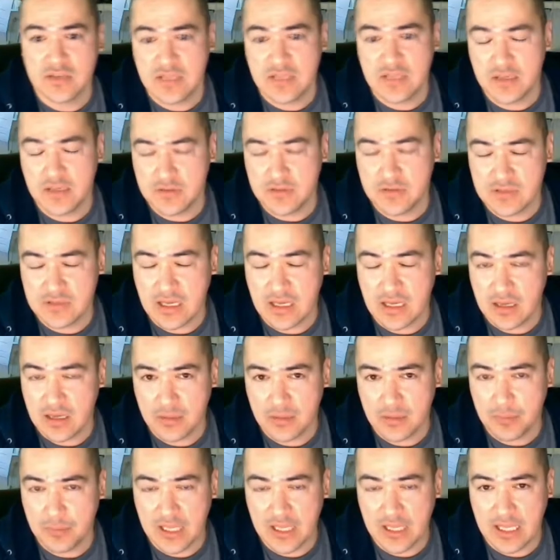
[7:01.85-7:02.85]
on the other side
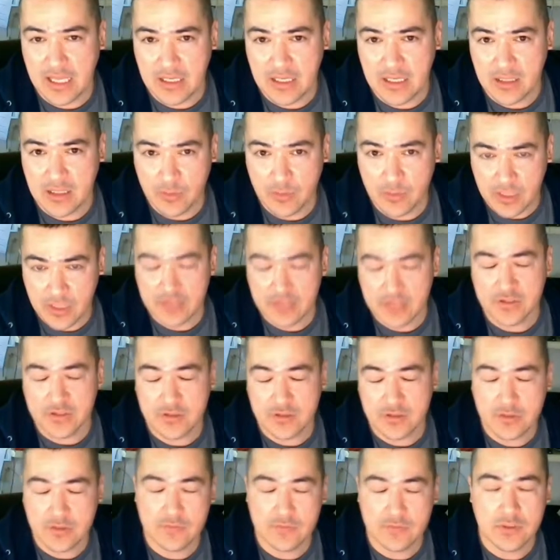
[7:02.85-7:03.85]
of the planet. You want your
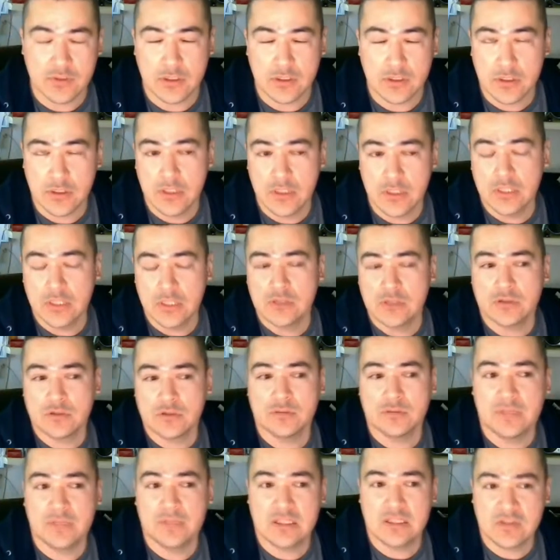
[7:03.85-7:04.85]
server
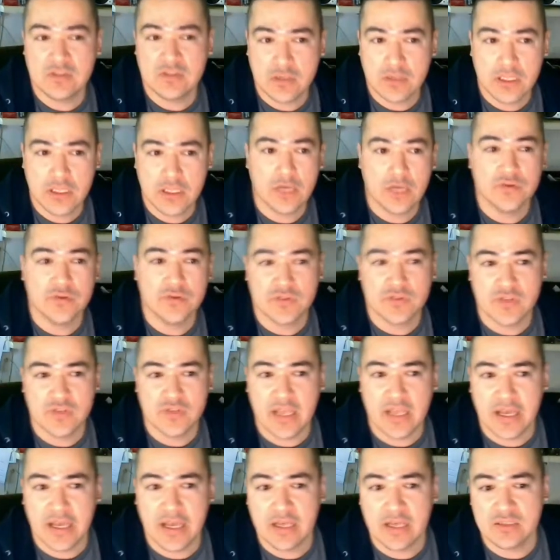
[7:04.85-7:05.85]
to be as
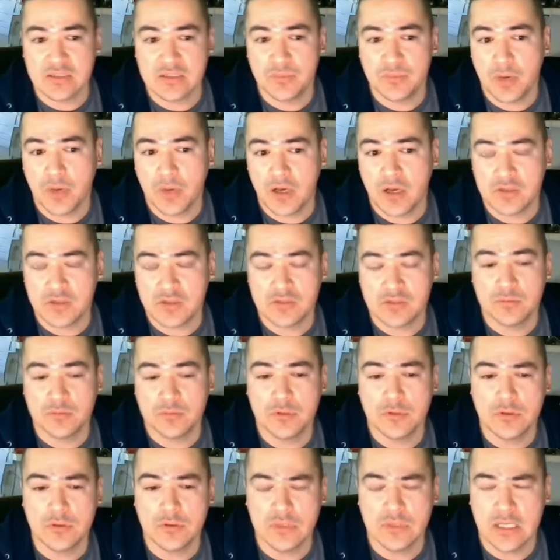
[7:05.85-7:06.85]
close as
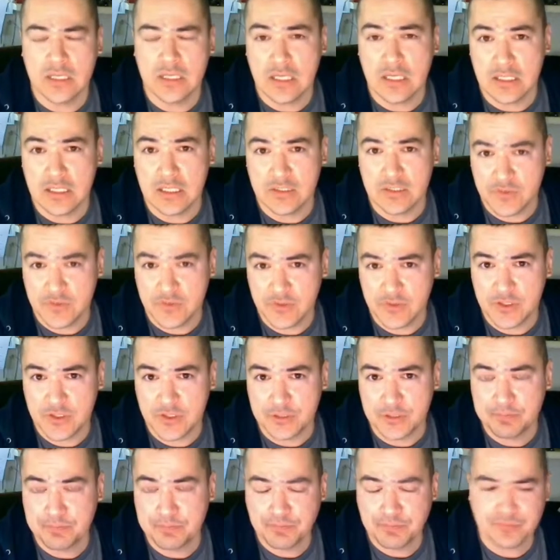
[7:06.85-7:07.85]
possible to
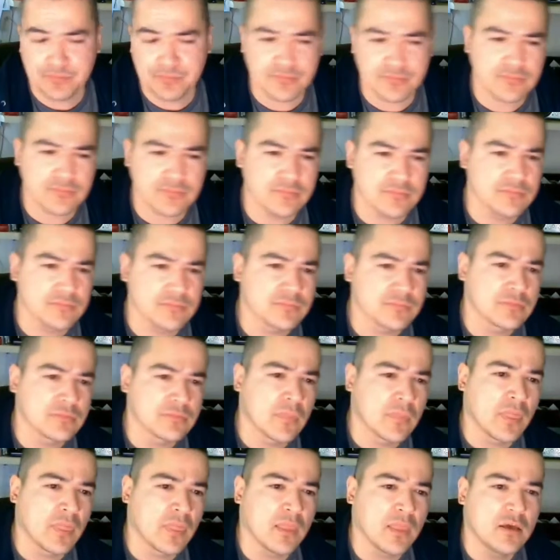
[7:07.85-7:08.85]
you.
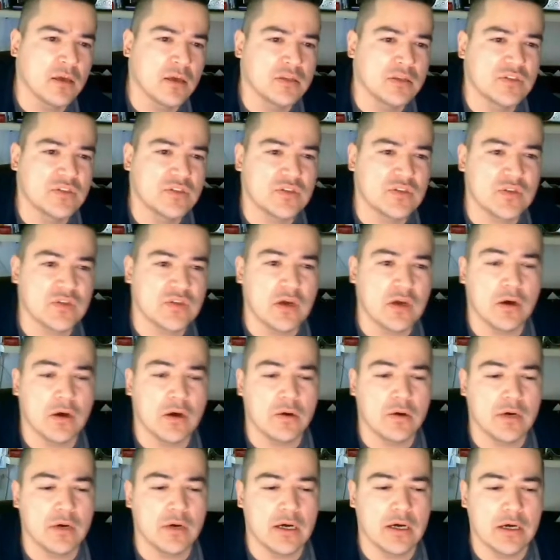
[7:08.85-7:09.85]

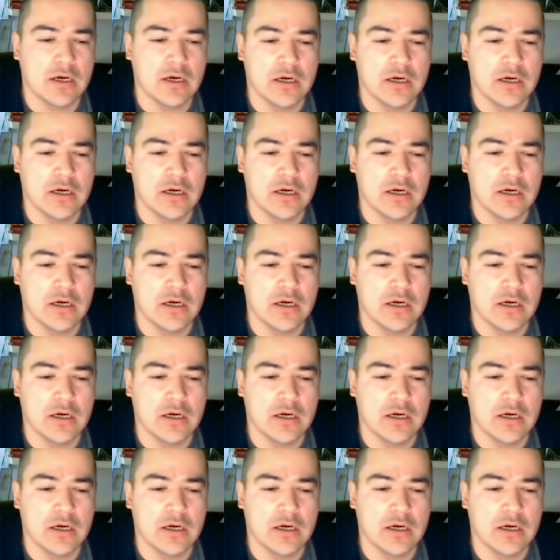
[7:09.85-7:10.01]
So